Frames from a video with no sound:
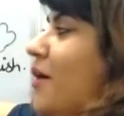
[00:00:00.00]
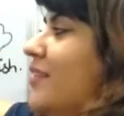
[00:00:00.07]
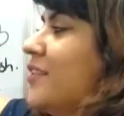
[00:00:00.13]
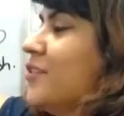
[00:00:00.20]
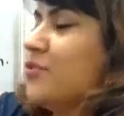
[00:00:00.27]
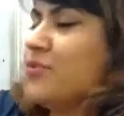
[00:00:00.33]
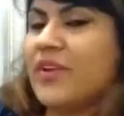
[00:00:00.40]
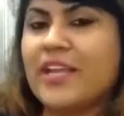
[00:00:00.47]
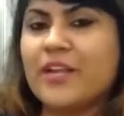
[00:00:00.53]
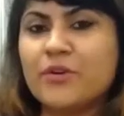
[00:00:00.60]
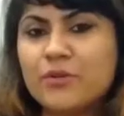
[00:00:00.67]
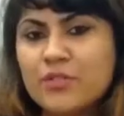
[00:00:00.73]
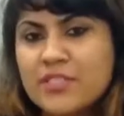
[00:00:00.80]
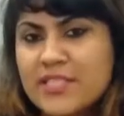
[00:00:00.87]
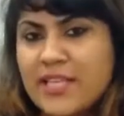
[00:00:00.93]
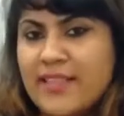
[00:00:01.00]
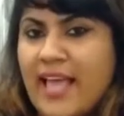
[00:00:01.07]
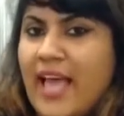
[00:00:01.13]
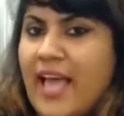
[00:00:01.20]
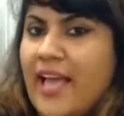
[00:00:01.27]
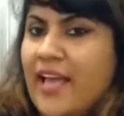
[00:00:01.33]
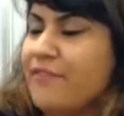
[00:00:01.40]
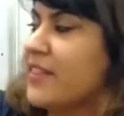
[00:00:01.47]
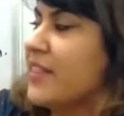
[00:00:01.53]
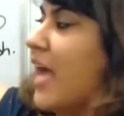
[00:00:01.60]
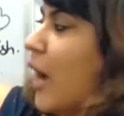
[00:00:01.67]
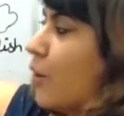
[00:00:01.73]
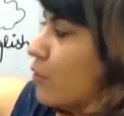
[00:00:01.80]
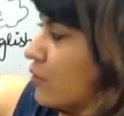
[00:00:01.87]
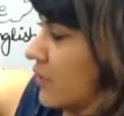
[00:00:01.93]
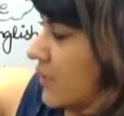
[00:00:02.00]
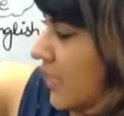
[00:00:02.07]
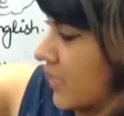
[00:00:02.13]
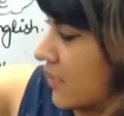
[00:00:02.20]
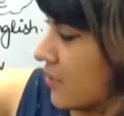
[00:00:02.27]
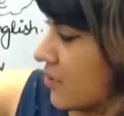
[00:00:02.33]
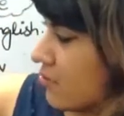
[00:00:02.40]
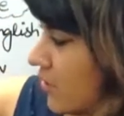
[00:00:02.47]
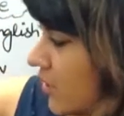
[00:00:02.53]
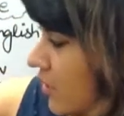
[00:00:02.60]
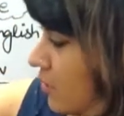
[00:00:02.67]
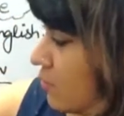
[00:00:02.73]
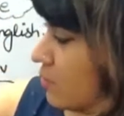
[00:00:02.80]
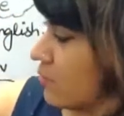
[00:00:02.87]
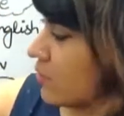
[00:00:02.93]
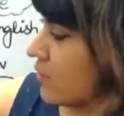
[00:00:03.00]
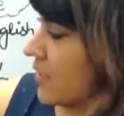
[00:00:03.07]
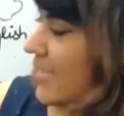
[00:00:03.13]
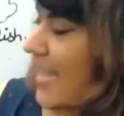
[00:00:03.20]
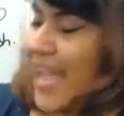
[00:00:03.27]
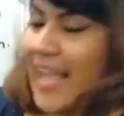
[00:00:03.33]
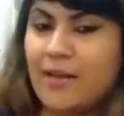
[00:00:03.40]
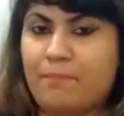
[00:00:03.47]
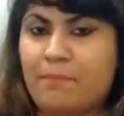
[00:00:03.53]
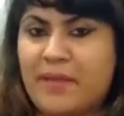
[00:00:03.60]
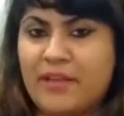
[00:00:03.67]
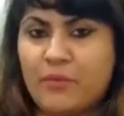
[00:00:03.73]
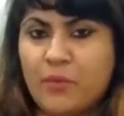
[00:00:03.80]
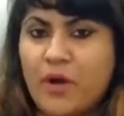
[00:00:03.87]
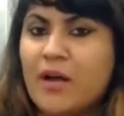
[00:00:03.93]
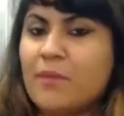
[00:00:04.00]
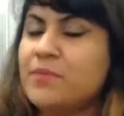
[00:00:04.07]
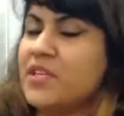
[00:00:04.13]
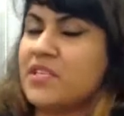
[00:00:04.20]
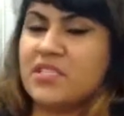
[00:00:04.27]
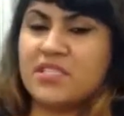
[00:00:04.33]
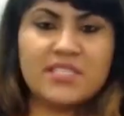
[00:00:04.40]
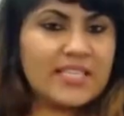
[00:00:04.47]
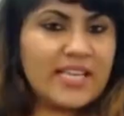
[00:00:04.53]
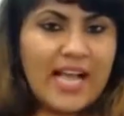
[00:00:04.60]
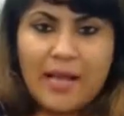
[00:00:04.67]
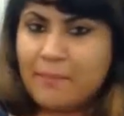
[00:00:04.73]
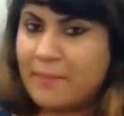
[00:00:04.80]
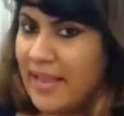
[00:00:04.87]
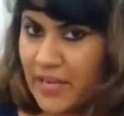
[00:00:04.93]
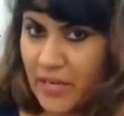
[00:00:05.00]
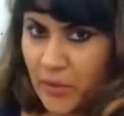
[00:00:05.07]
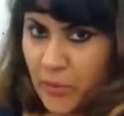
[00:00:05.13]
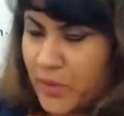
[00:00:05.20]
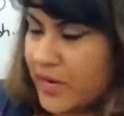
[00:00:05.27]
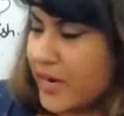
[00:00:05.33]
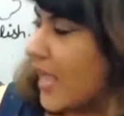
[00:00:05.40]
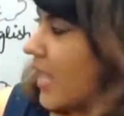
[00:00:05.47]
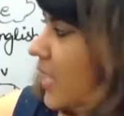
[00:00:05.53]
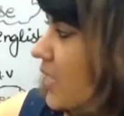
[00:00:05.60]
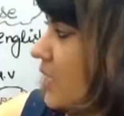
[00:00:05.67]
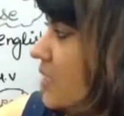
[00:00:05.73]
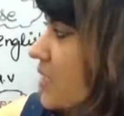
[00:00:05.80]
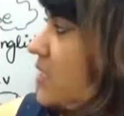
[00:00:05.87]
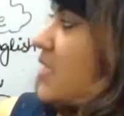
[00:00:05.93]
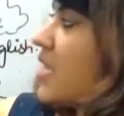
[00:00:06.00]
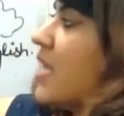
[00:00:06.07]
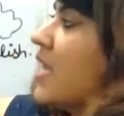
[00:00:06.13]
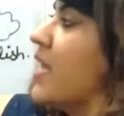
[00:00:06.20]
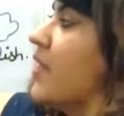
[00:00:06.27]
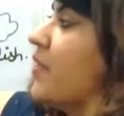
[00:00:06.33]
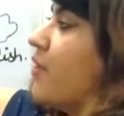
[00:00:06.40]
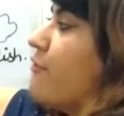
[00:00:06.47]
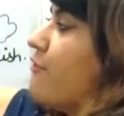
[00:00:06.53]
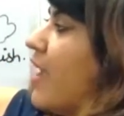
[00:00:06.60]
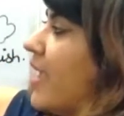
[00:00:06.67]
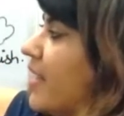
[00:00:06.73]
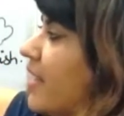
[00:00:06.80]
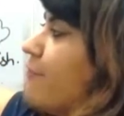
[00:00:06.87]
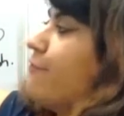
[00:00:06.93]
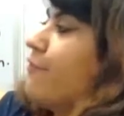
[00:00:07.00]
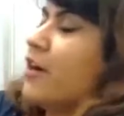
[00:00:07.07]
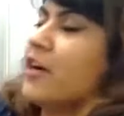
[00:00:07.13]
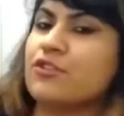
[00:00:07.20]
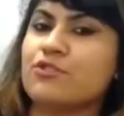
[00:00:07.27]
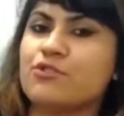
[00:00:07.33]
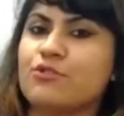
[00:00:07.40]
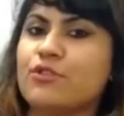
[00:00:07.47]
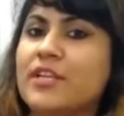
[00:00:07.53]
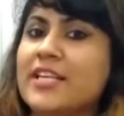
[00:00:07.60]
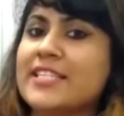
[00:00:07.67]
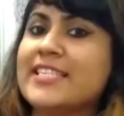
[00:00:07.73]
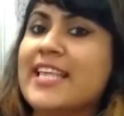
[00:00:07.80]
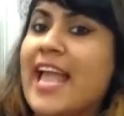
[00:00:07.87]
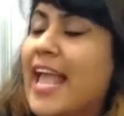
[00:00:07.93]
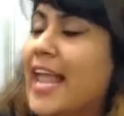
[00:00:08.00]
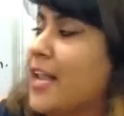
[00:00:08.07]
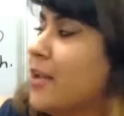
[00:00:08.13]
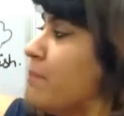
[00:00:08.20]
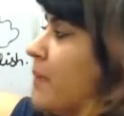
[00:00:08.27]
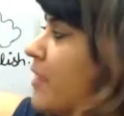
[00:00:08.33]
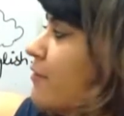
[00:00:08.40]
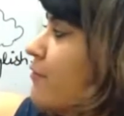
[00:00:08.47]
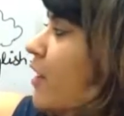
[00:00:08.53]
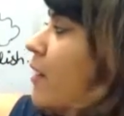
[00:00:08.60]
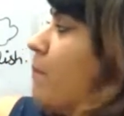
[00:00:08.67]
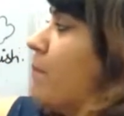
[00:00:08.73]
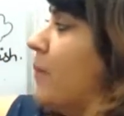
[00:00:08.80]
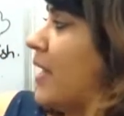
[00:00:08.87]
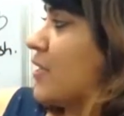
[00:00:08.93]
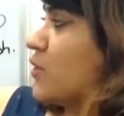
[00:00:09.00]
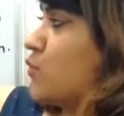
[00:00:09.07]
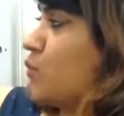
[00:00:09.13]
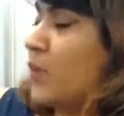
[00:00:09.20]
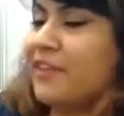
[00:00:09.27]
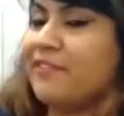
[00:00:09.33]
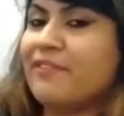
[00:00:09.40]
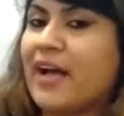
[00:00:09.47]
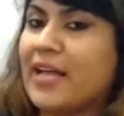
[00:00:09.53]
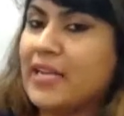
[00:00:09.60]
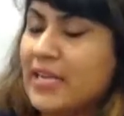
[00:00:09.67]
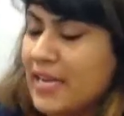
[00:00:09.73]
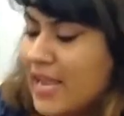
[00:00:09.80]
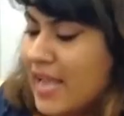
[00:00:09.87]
the 3 rules are there. Without these 3 rules, helping verb doesn't come anywhere else. The very first rule is helping verb plus V1